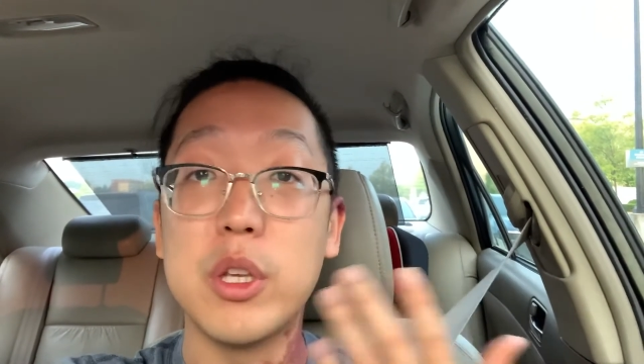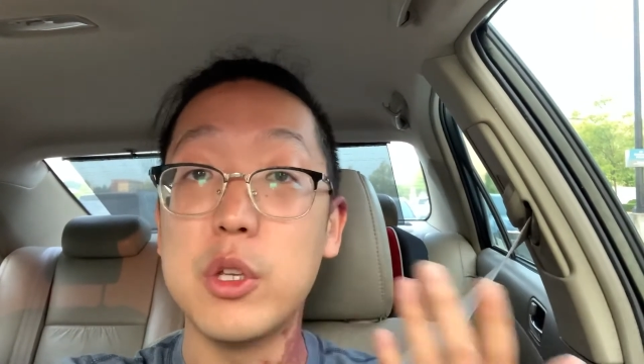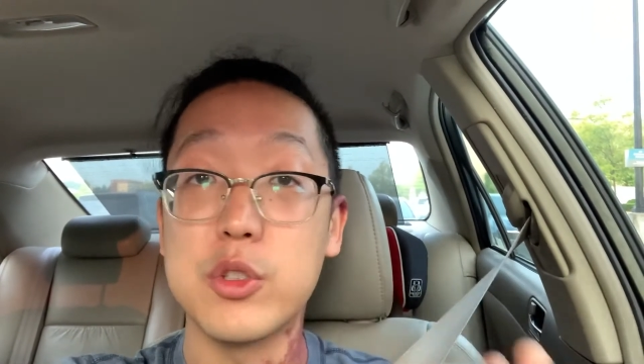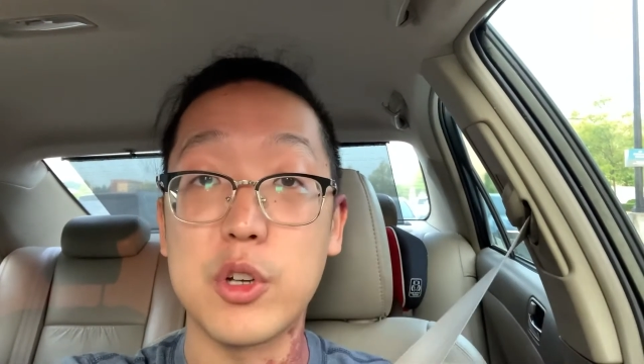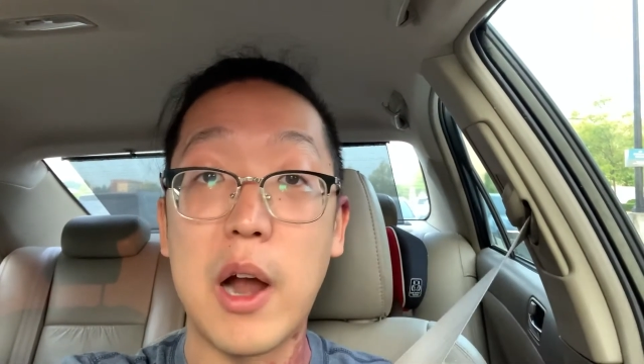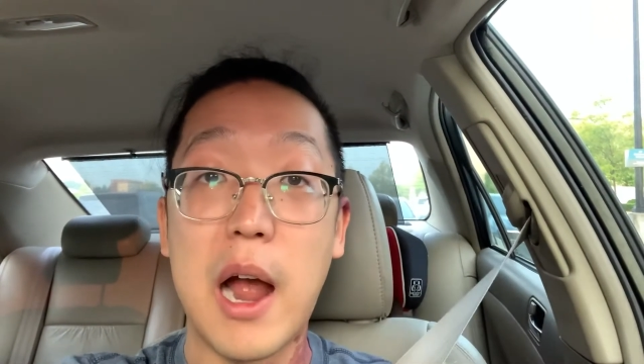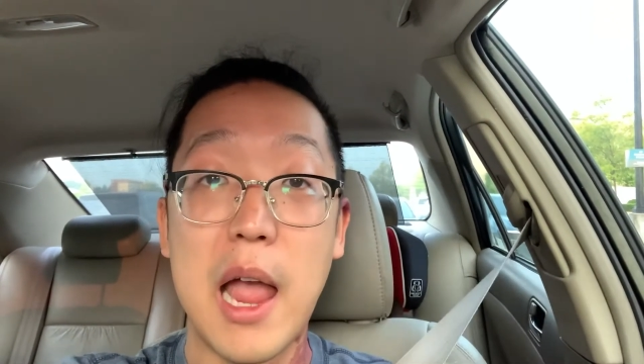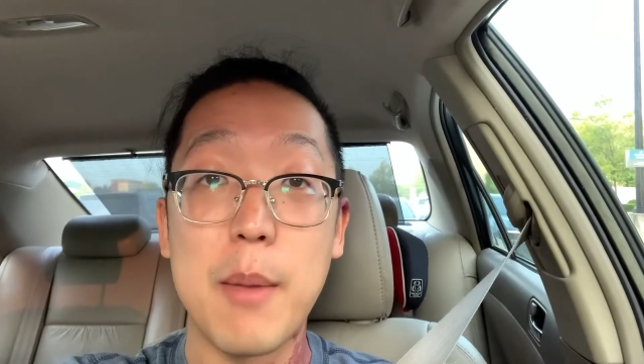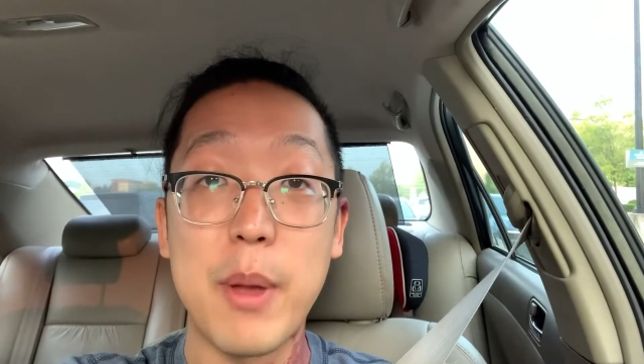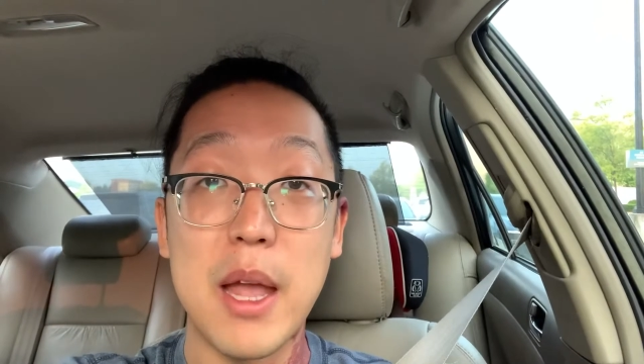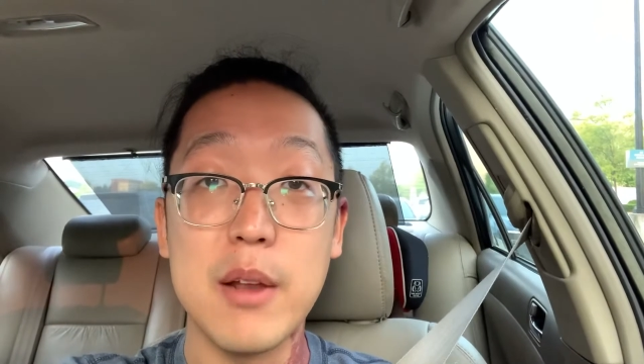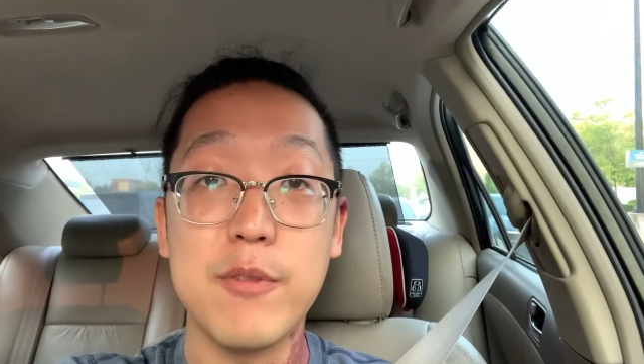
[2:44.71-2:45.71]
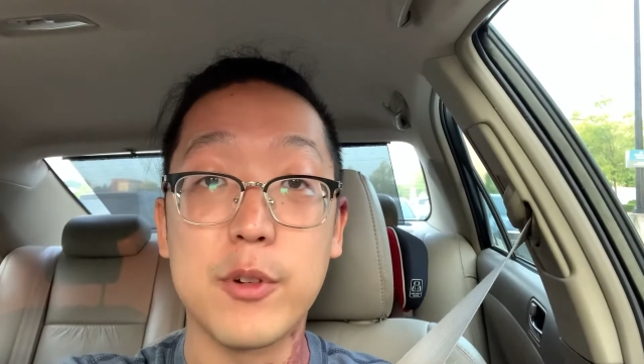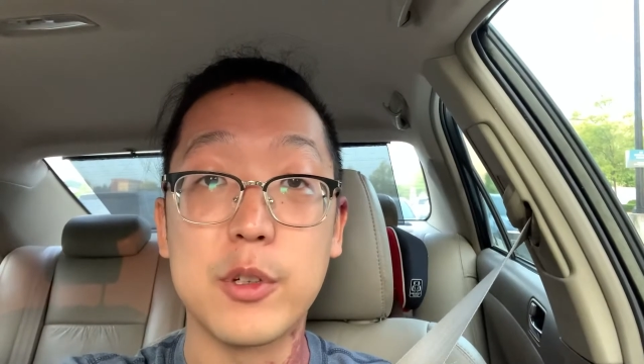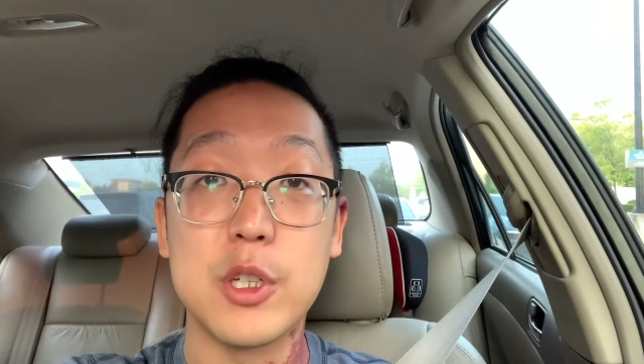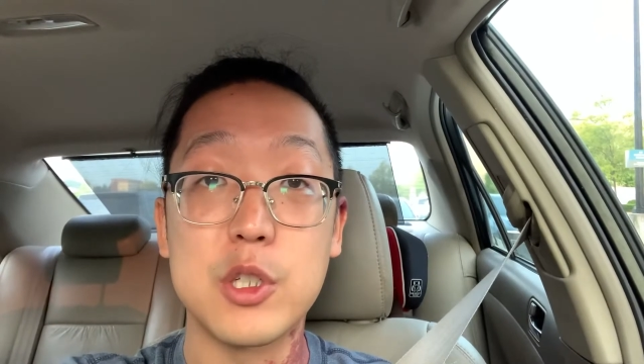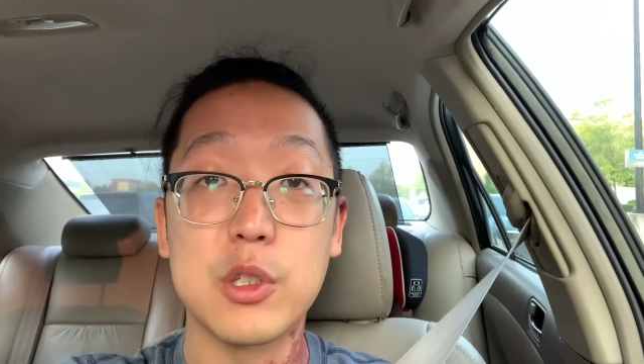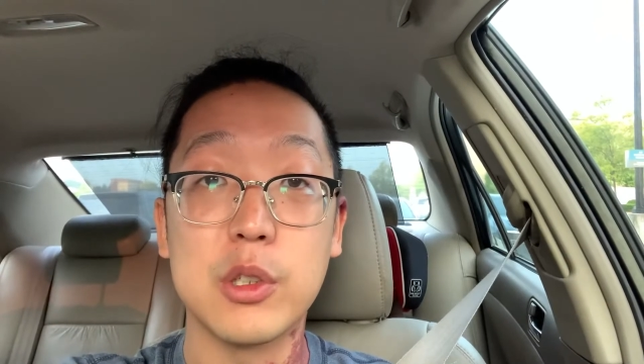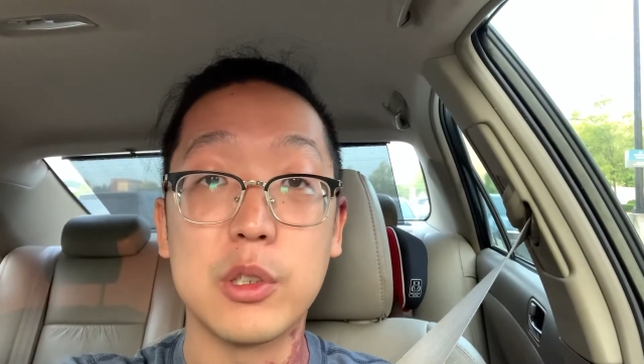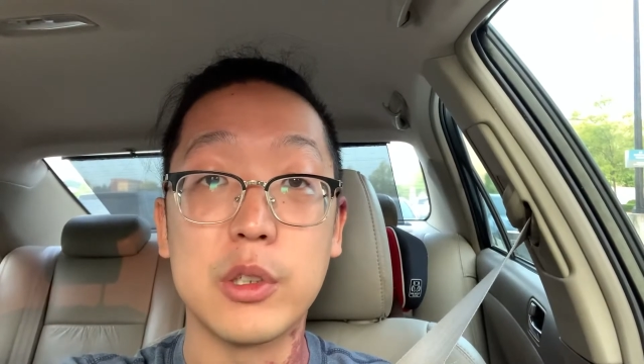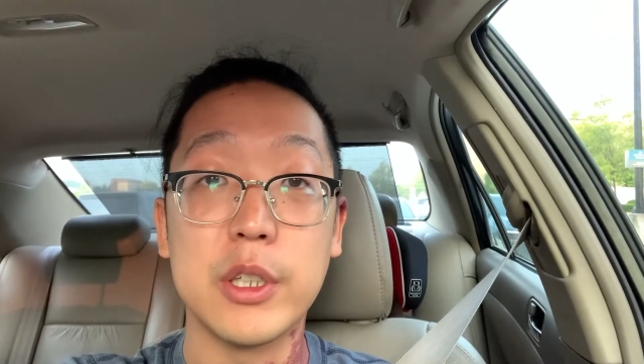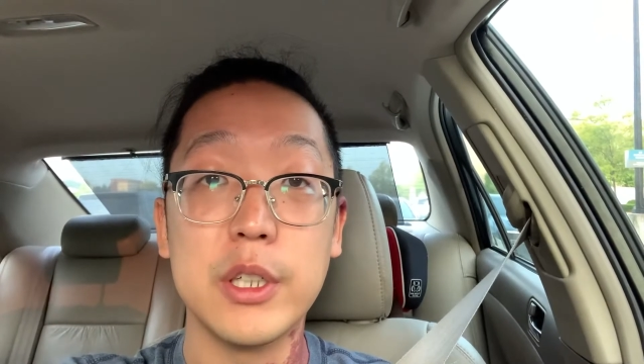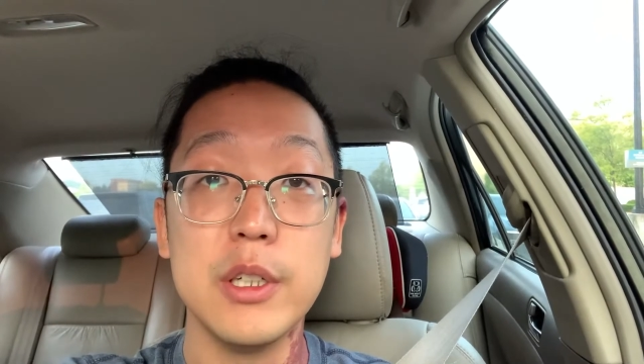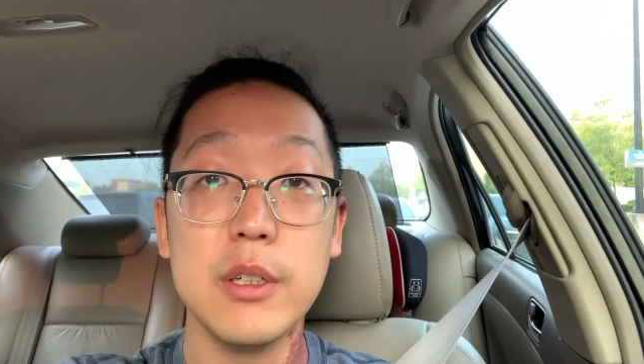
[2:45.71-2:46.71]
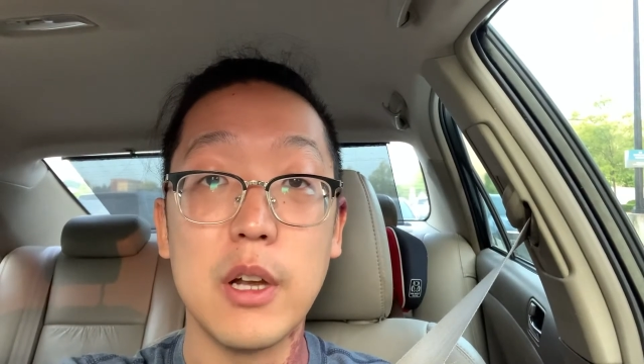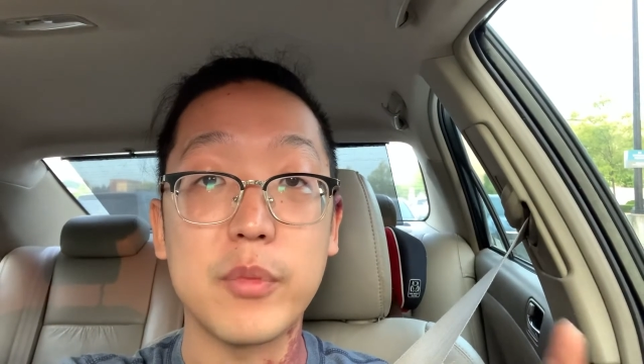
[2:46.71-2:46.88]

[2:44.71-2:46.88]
use our iPad for digital learning,